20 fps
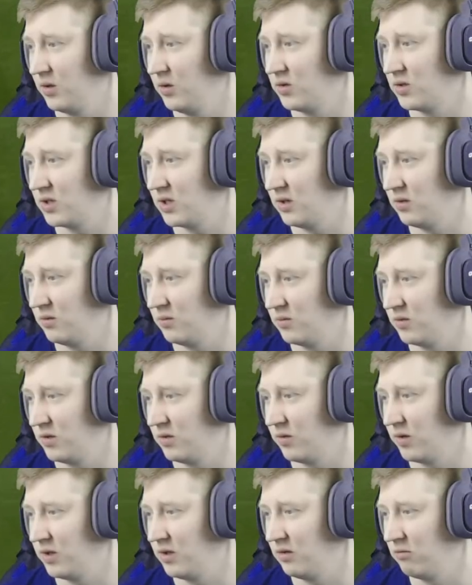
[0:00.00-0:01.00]
Uche,
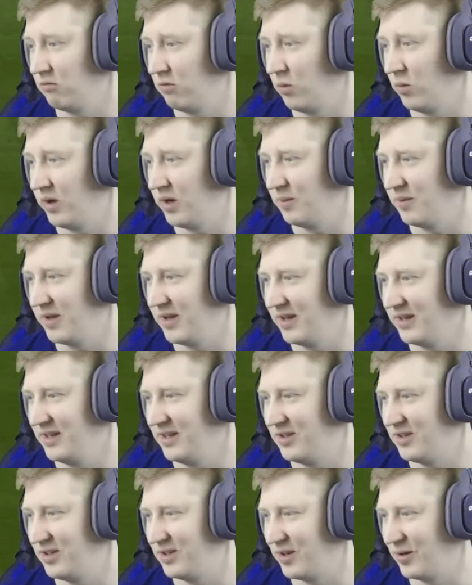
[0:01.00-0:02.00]
you're running the wrong way, mate. I
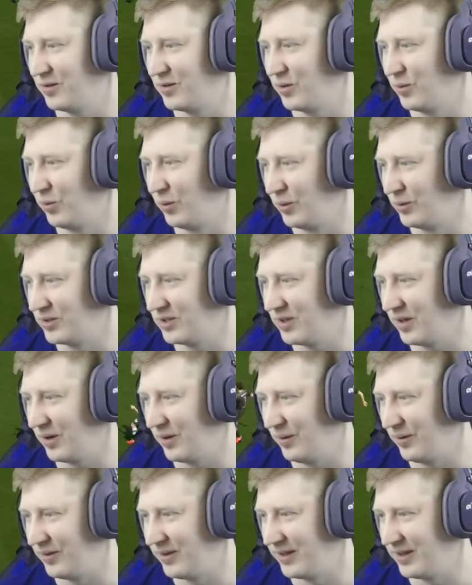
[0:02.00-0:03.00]
need you to go towards
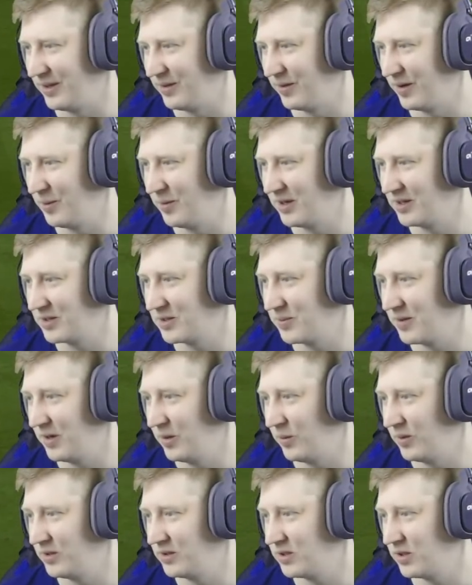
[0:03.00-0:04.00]
goal. Thank you very much.
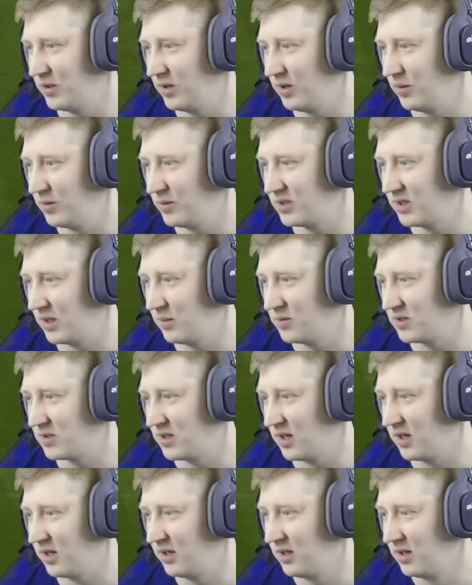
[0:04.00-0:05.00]
Player one two here with James
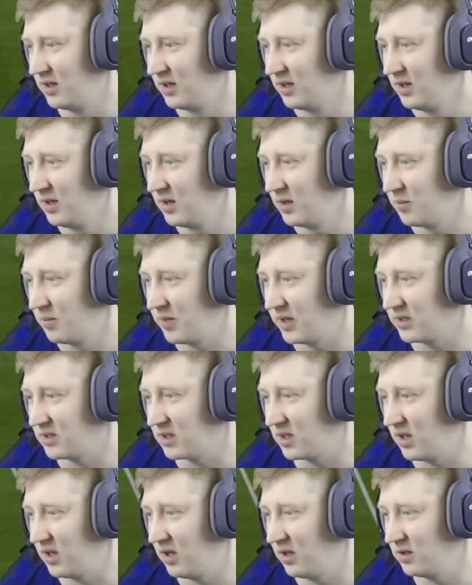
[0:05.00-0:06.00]
Dunn. Max
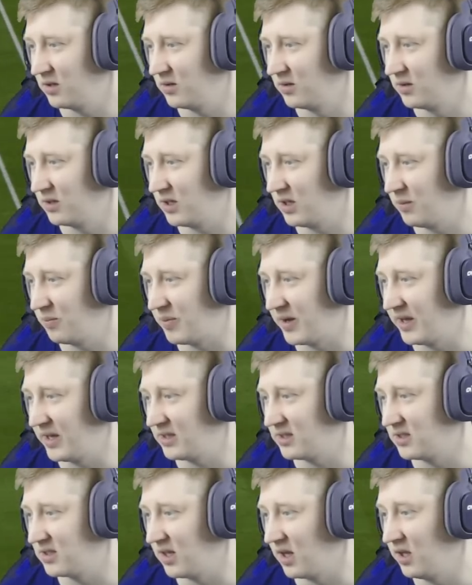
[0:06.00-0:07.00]
Clark, get it
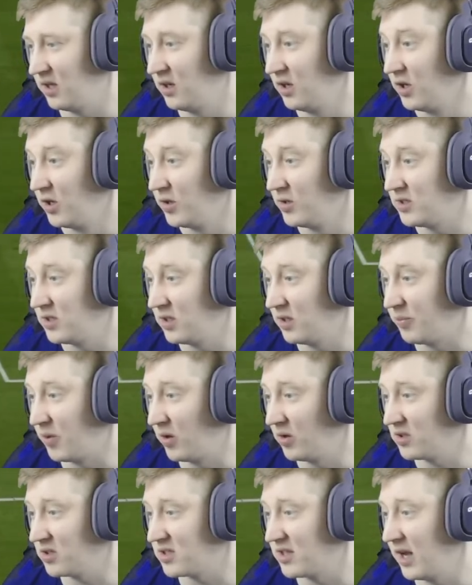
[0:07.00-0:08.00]
back to Dunn, who's in the
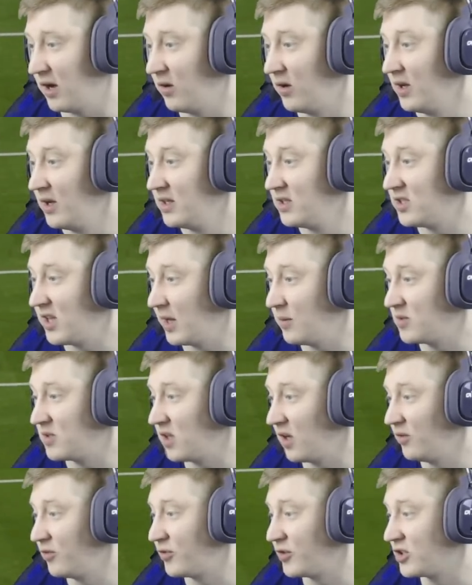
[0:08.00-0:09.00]
box now. James
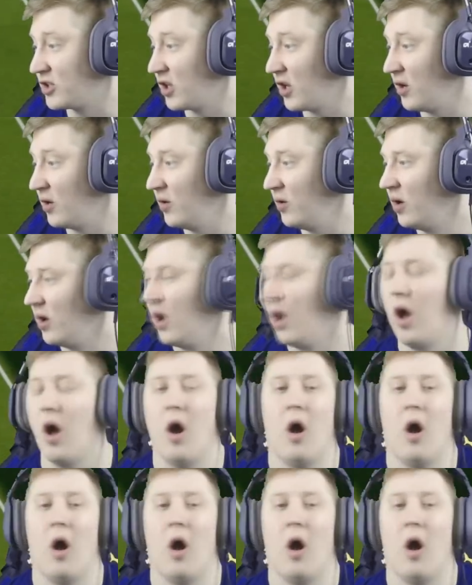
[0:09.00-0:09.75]
Dunn for two.